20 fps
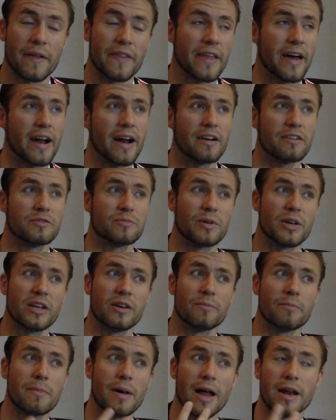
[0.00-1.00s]
And there has
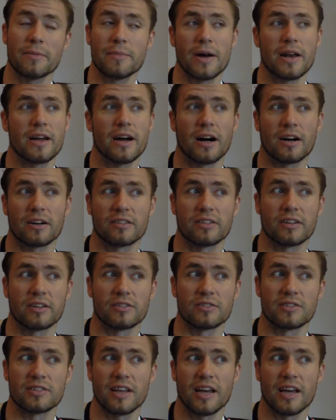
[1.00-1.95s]
been many articles